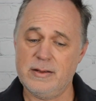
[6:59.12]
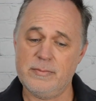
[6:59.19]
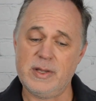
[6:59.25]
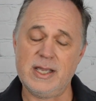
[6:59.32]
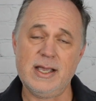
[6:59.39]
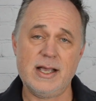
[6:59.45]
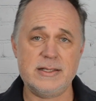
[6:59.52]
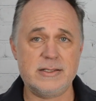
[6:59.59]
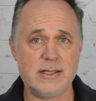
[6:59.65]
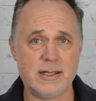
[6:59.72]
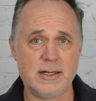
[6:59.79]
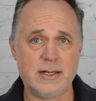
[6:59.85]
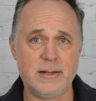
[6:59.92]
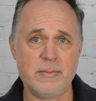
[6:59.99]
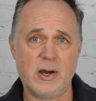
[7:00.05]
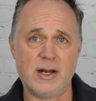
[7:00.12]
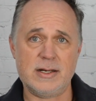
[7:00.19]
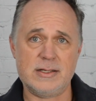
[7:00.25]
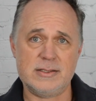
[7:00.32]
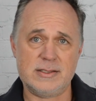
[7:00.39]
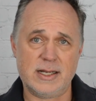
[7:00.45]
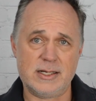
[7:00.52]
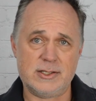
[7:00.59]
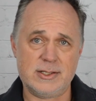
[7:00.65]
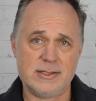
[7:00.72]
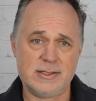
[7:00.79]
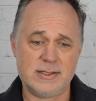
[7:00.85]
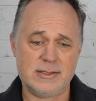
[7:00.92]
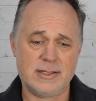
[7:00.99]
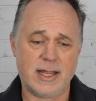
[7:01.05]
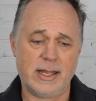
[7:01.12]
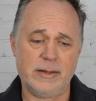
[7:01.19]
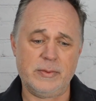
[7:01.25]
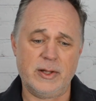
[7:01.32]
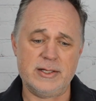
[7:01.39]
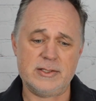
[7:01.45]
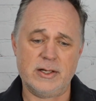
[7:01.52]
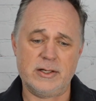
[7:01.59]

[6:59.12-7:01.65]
because of the demonetizations that's taking place